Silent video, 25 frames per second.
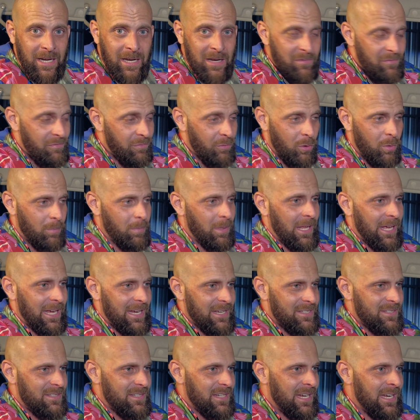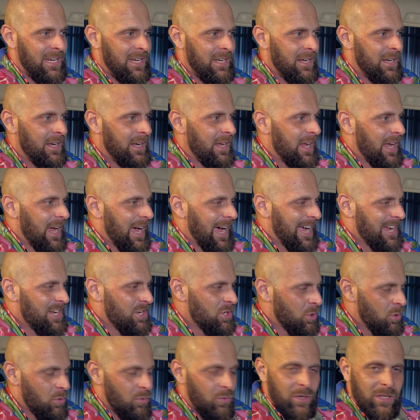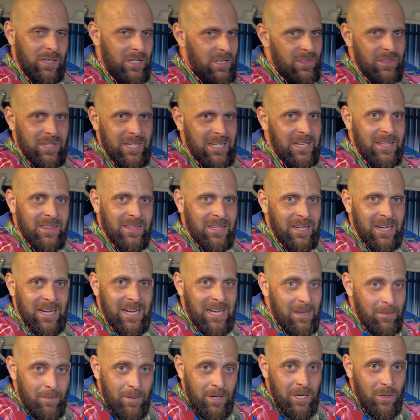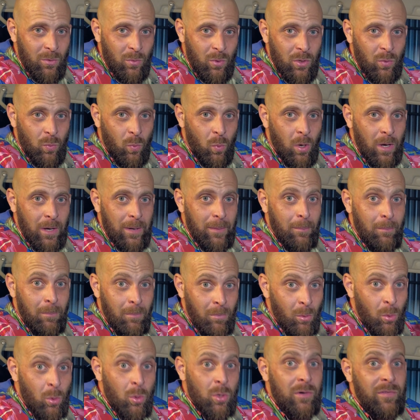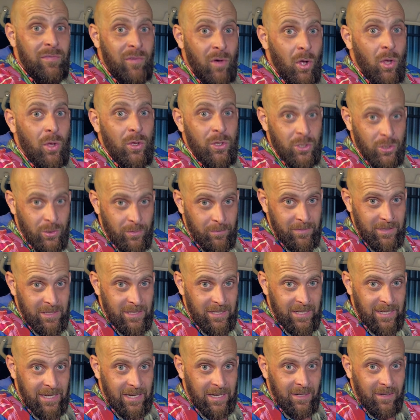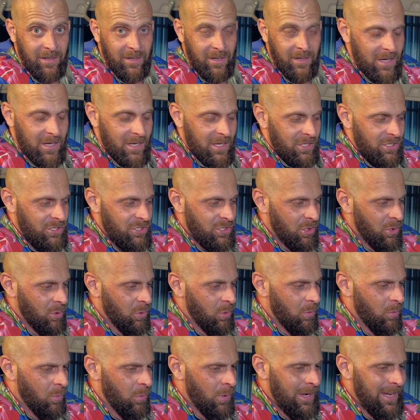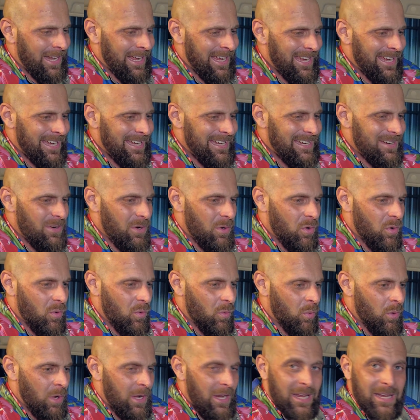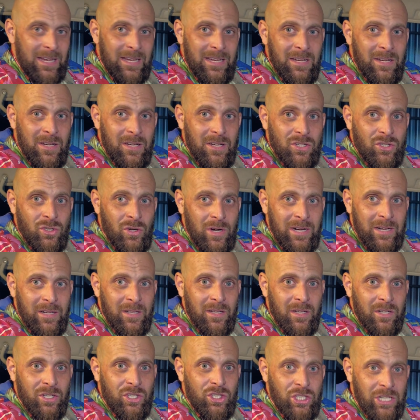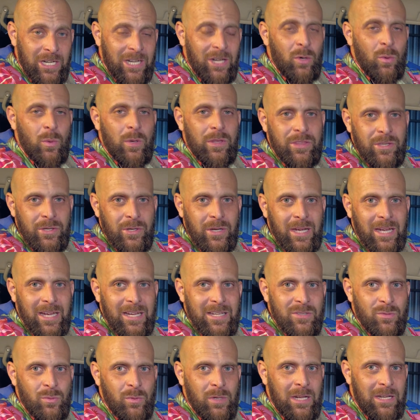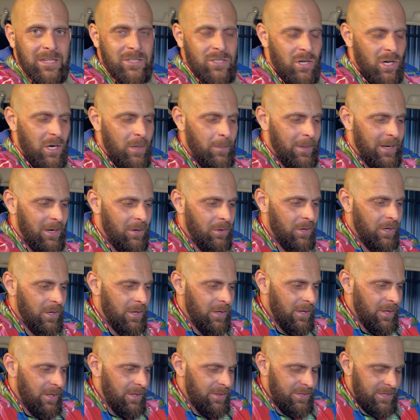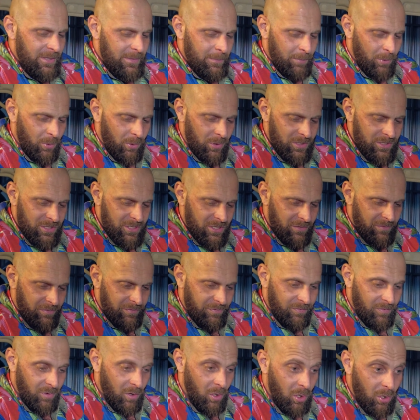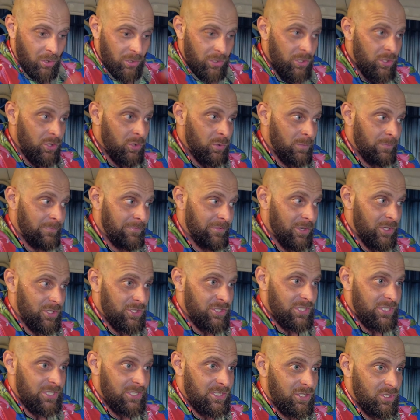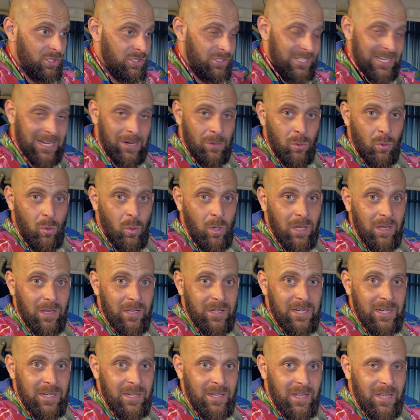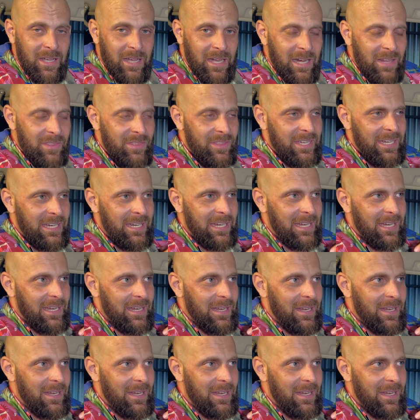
at full blast. And I don't really think that anybody would want more volume than that. So what I try to share with you guys when I talk about the importance of volume versus sound quality, I think